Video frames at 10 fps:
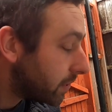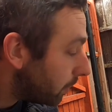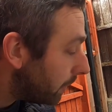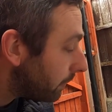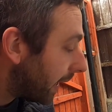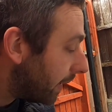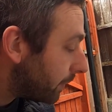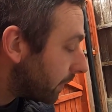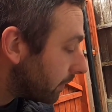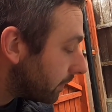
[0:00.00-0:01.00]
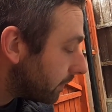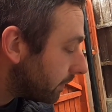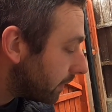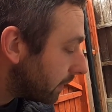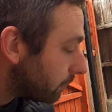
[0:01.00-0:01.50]
which I will get because
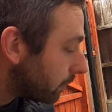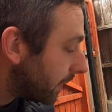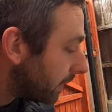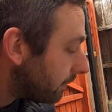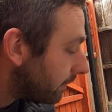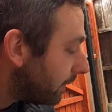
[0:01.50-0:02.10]
this was a bit